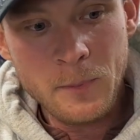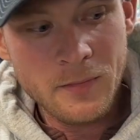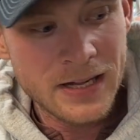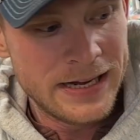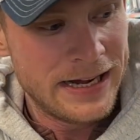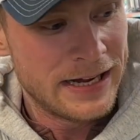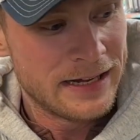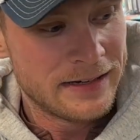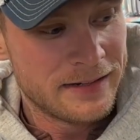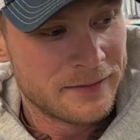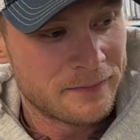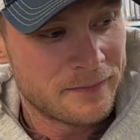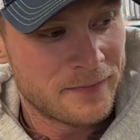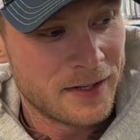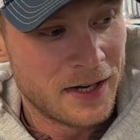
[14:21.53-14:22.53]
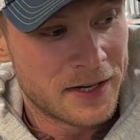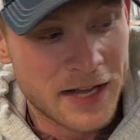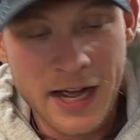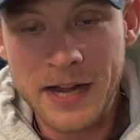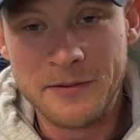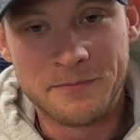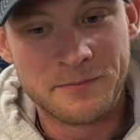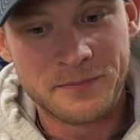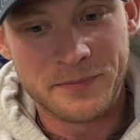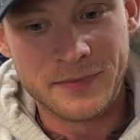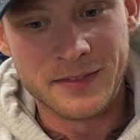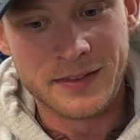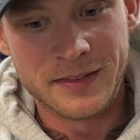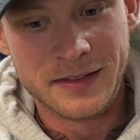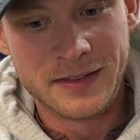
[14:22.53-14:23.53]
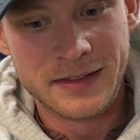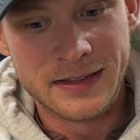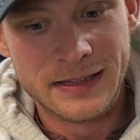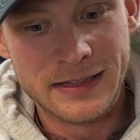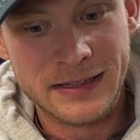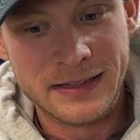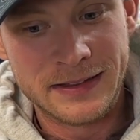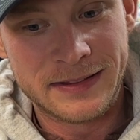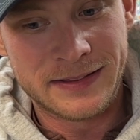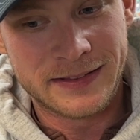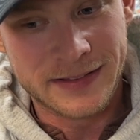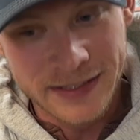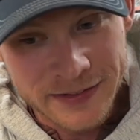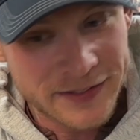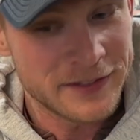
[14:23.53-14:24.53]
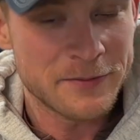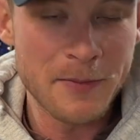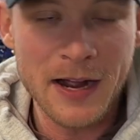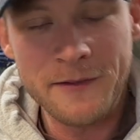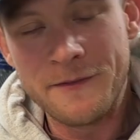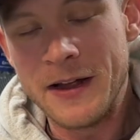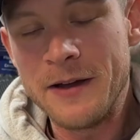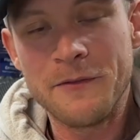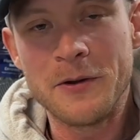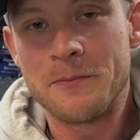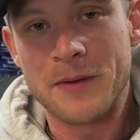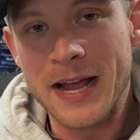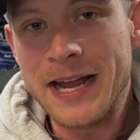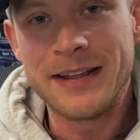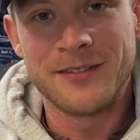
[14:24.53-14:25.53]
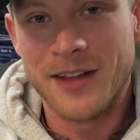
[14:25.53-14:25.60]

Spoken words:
And again, this is my favorite bait,